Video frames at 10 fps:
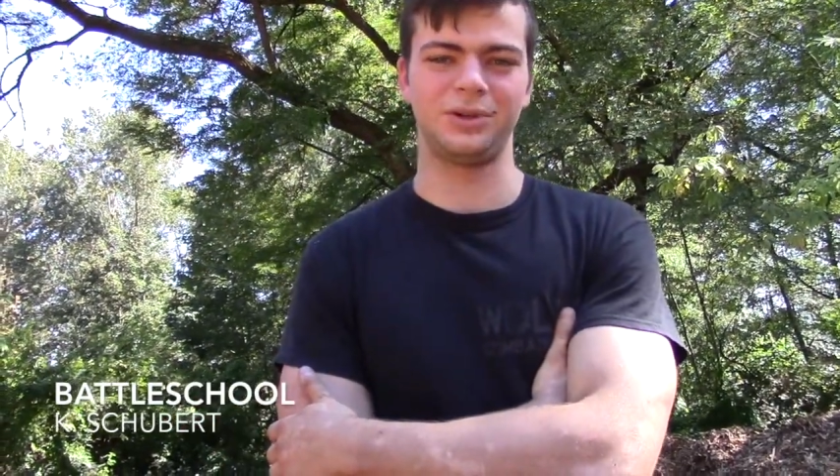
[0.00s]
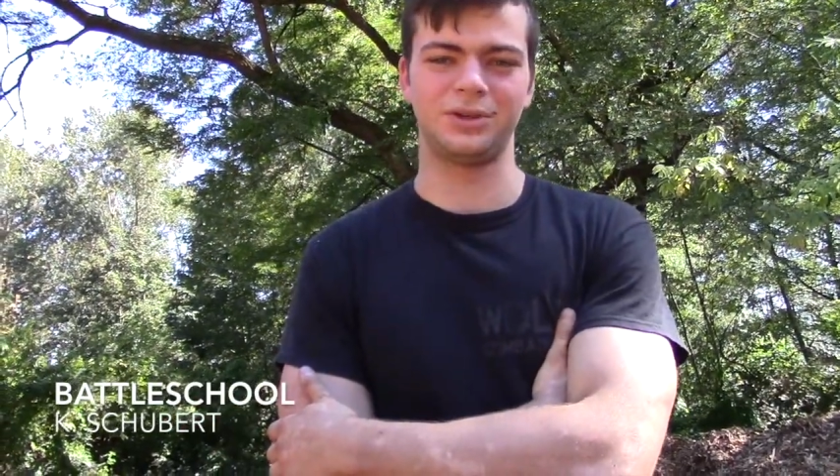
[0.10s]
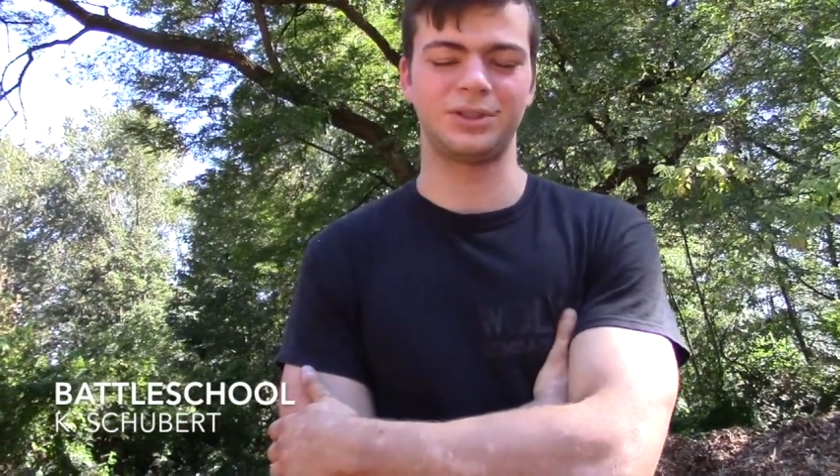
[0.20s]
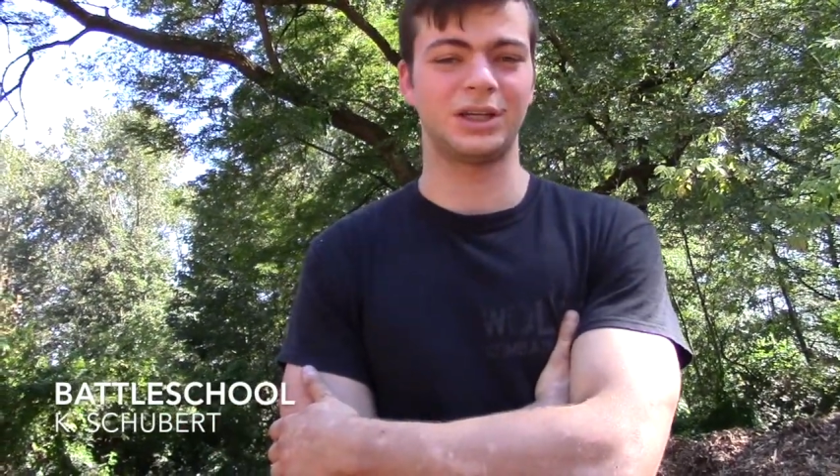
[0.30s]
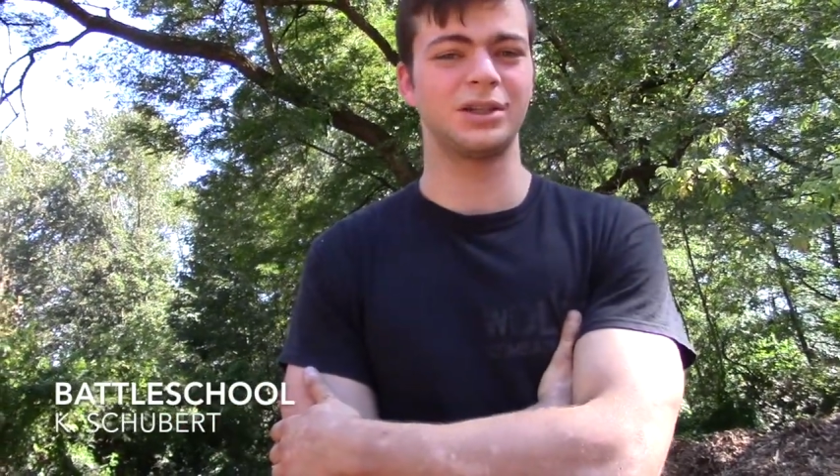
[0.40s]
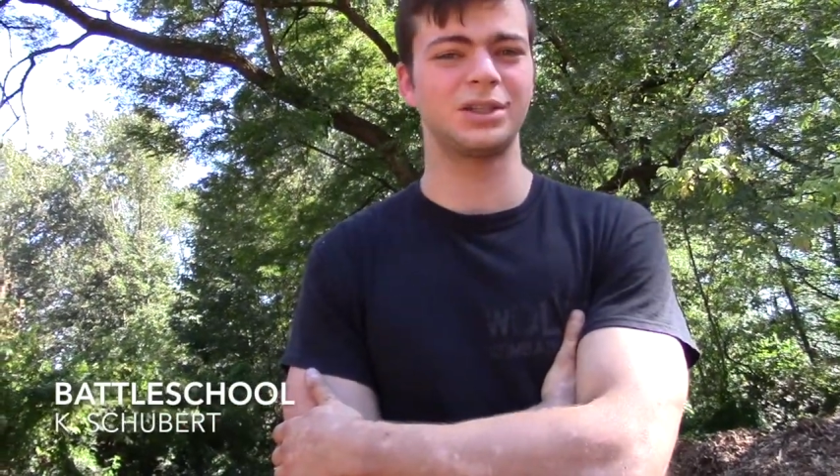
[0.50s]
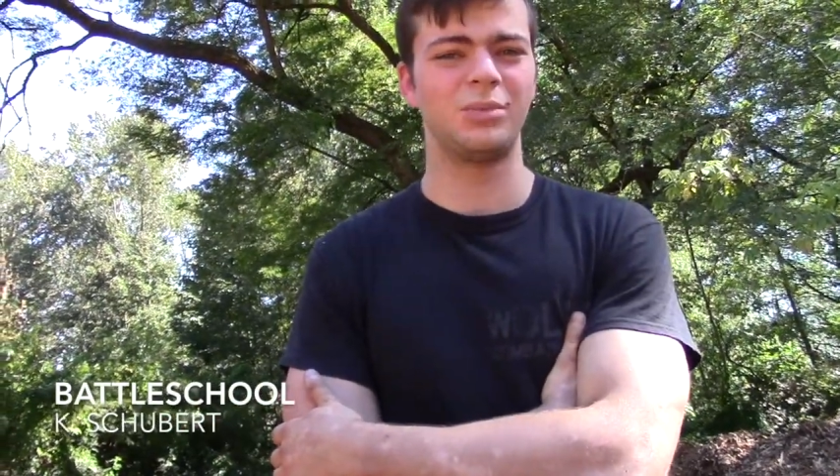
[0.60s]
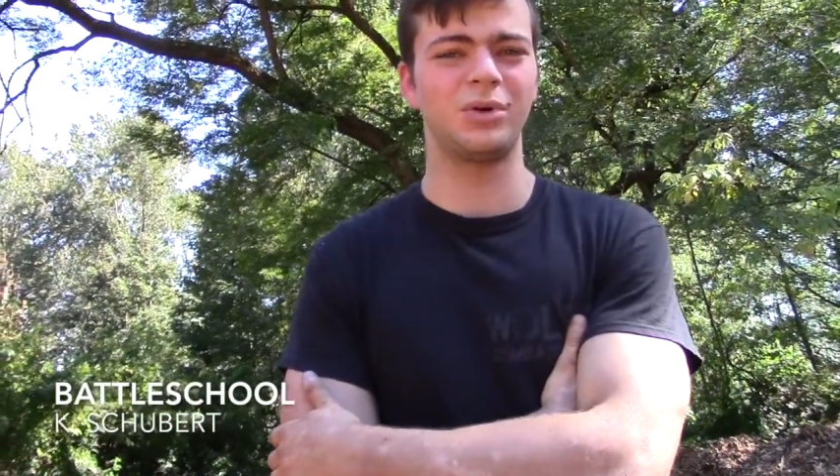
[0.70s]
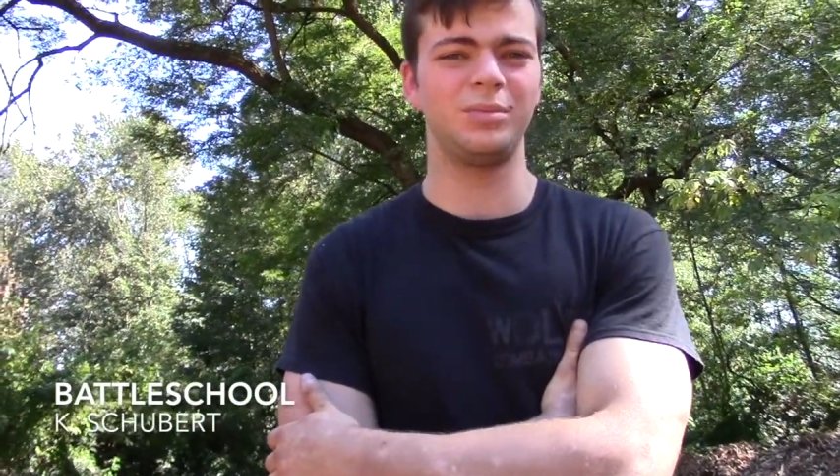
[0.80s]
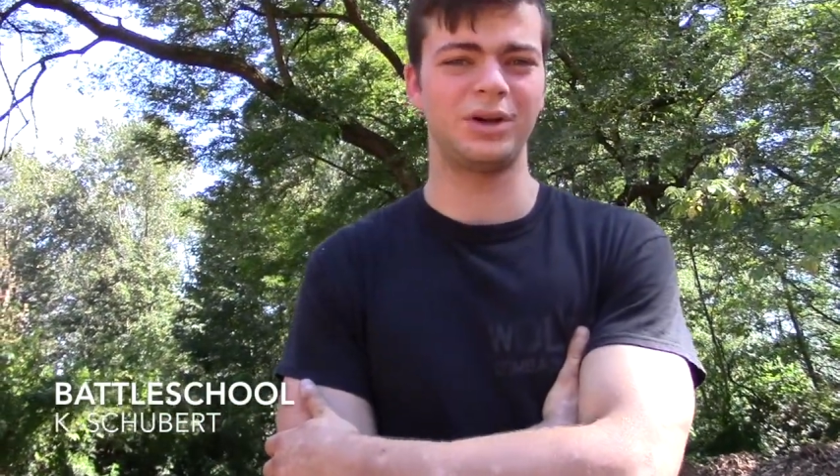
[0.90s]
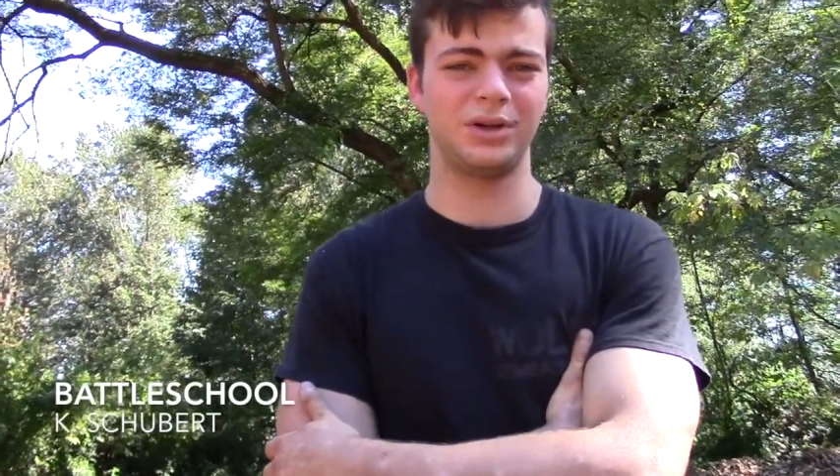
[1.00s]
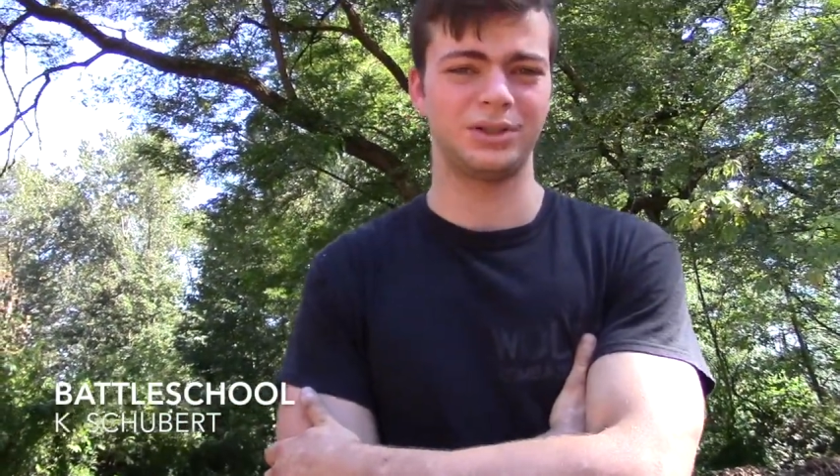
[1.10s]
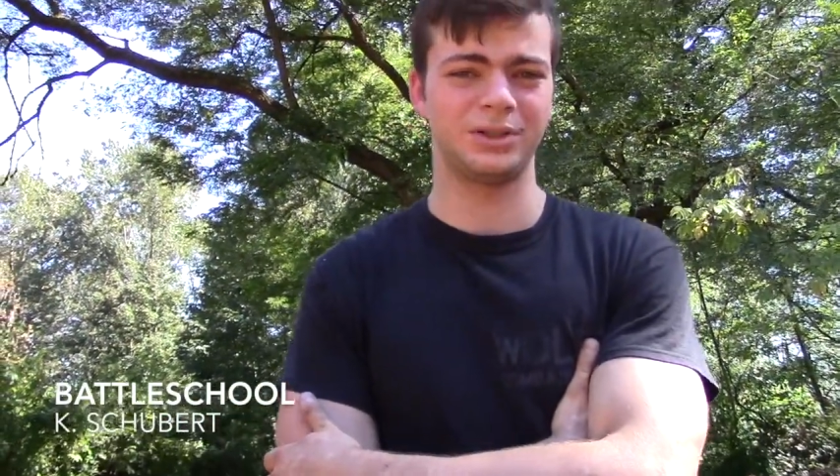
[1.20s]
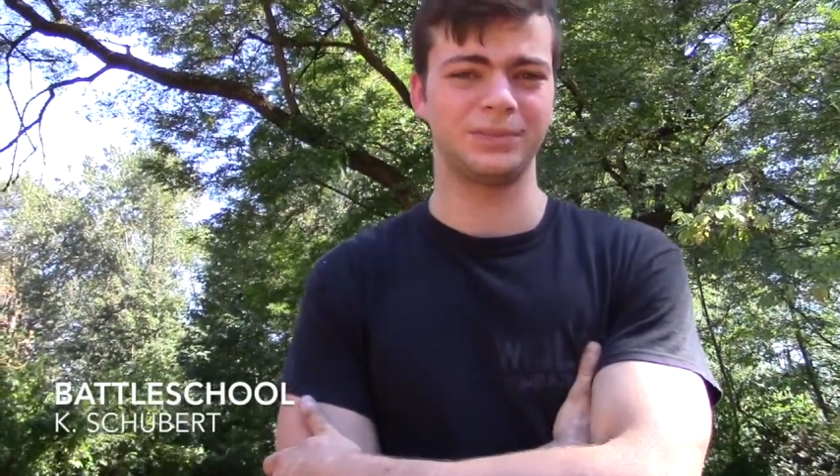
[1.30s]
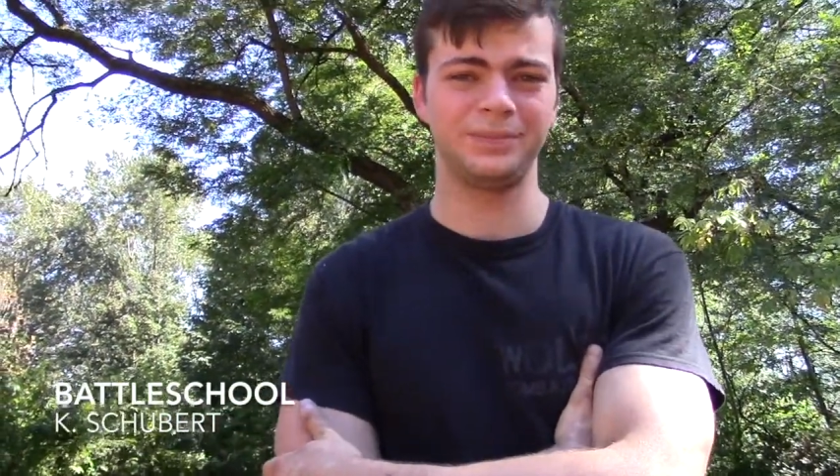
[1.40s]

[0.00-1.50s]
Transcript: you're sick of the smoke and mirrors,